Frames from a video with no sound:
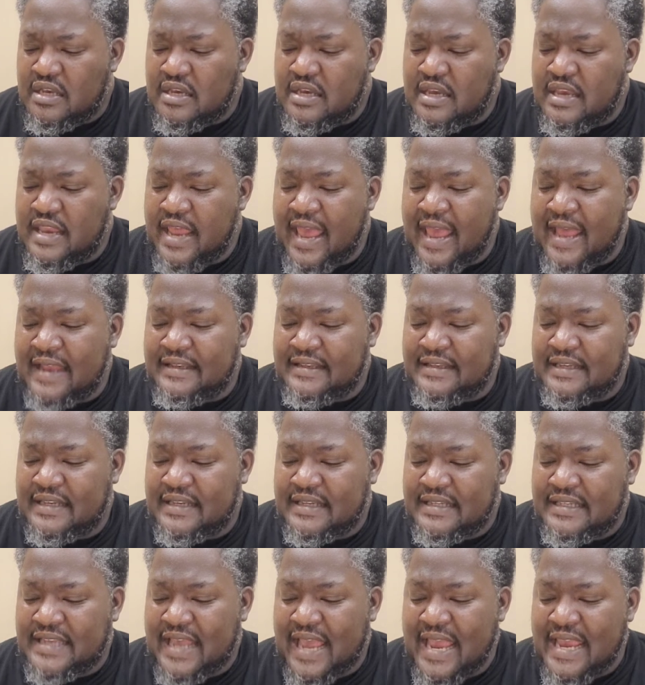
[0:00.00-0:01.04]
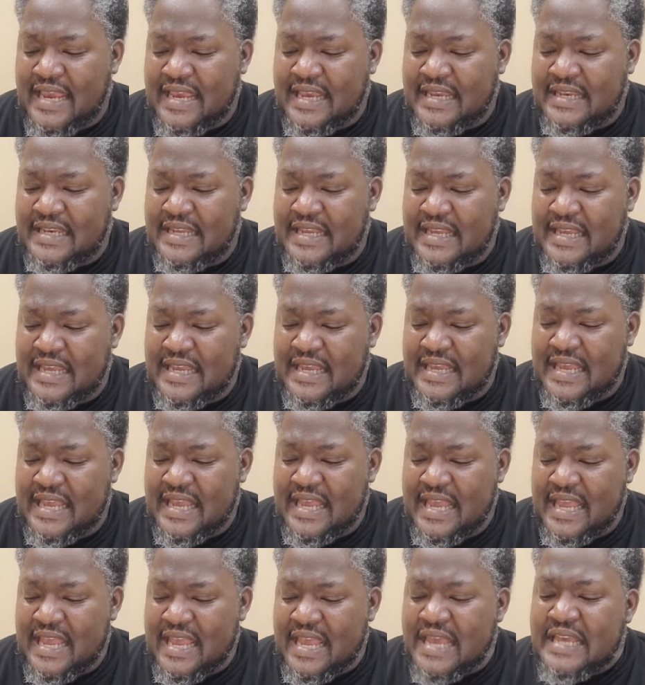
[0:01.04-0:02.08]
that taken
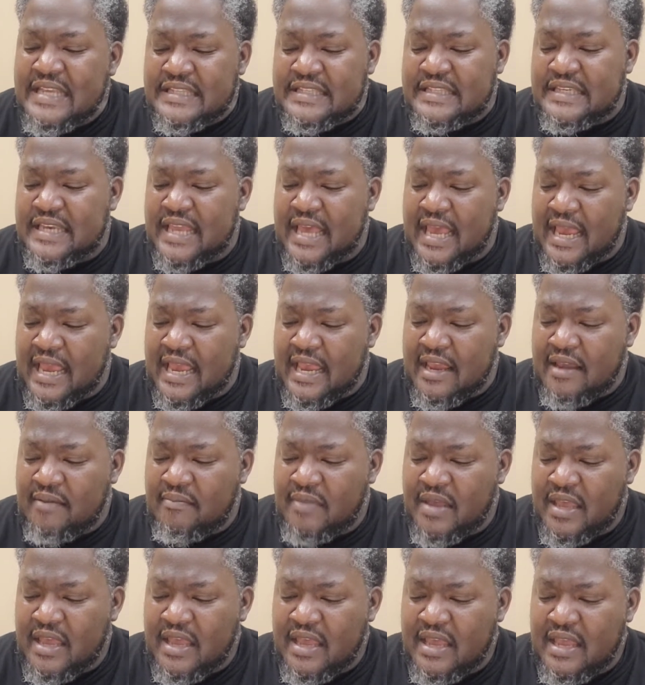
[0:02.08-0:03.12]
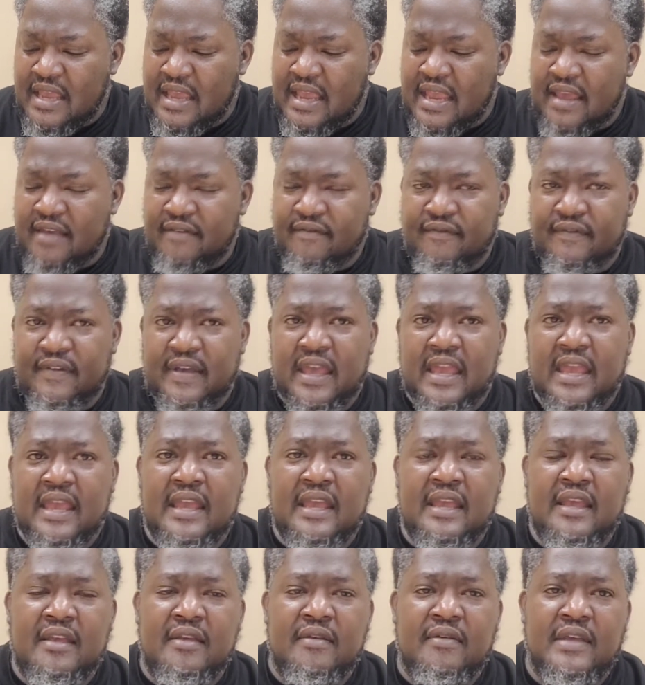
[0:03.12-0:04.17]
his name in
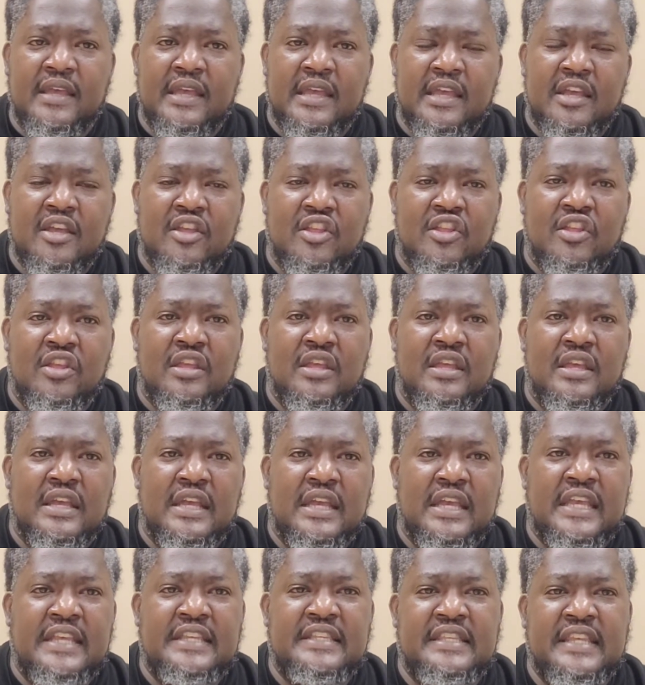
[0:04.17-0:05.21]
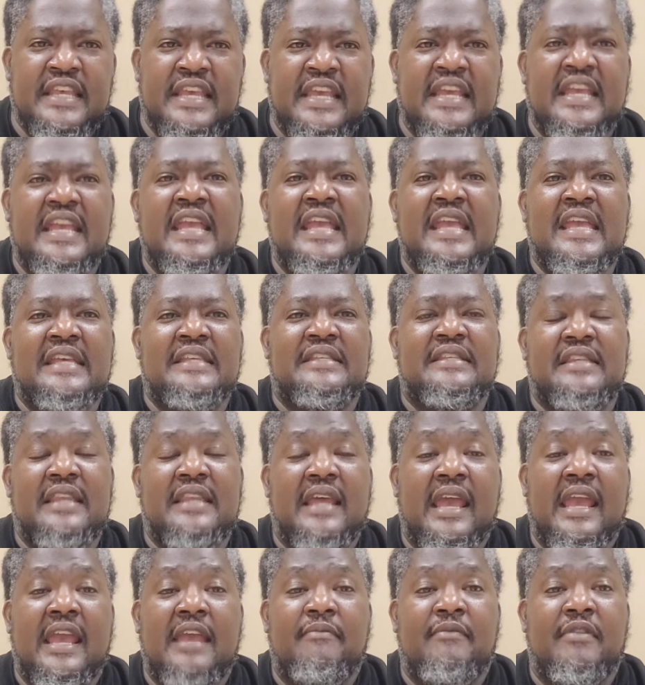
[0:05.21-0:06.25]
vain. He said his
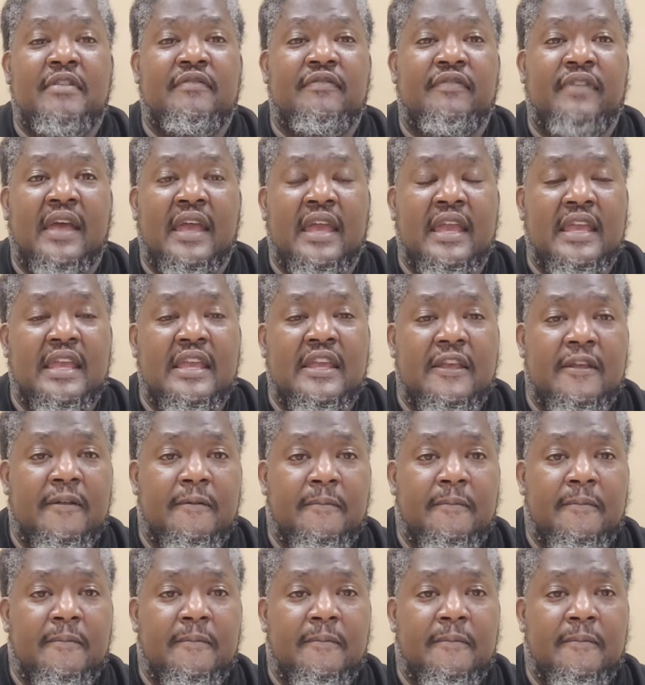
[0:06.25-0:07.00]
name in vain.